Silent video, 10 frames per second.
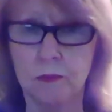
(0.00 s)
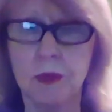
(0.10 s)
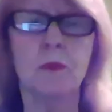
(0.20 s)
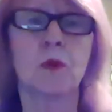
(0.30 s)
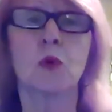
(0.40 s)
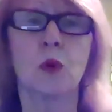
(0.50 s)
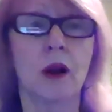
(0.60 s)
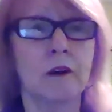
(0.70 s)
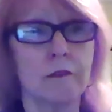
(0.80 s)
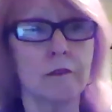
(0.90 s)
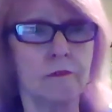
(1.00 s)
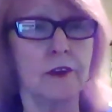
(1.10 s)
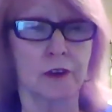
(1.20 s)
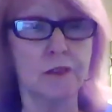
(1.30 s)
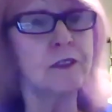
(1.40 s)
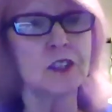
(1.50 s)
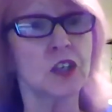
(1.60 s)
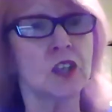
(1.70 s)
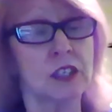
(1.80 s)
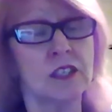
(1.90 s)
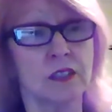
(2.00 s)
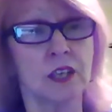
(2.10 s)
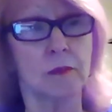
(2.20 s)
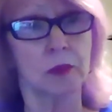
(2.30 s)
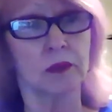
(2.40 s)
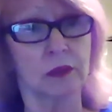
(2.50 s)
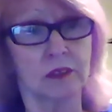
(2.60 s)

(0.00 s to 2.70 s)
people who are very physically disabled.